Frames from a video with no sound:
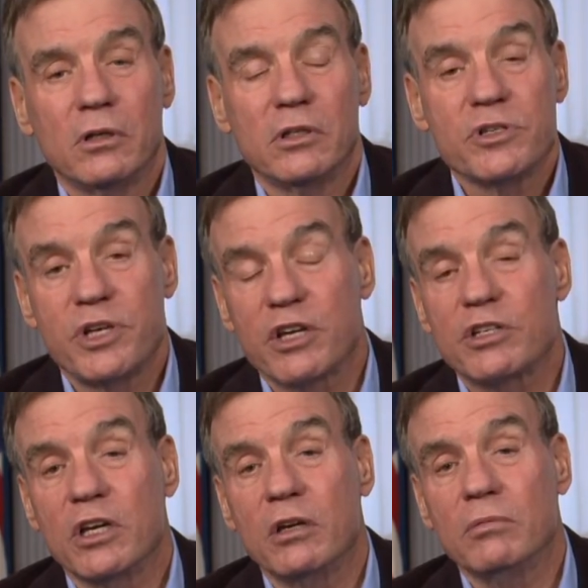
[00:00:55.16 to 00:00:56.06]

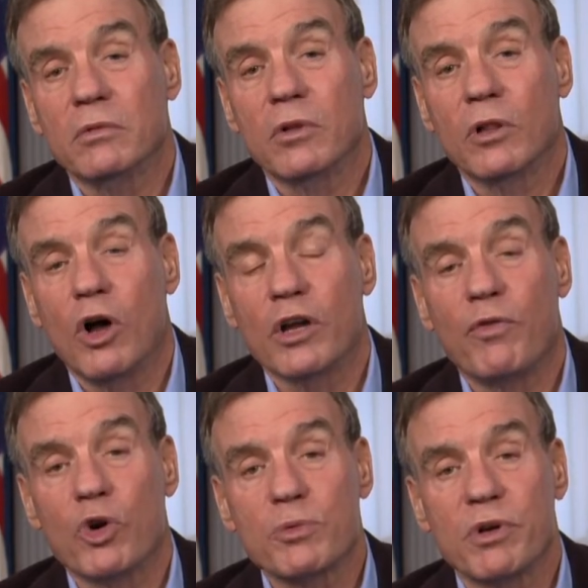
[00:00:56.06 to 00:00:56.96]
60 law
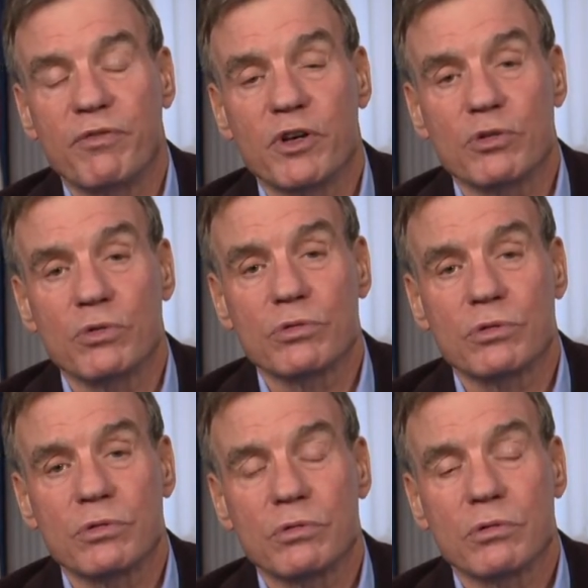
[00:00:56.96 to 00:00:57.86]
enforcement
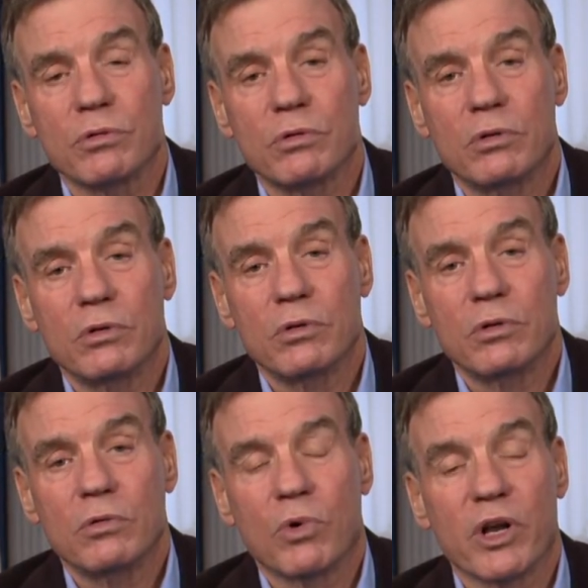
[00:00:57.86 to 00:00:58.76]
officials
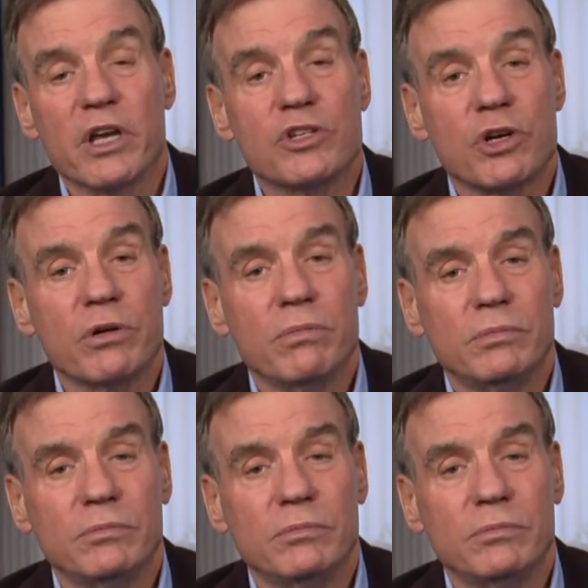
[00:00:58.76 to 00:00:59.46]
were injured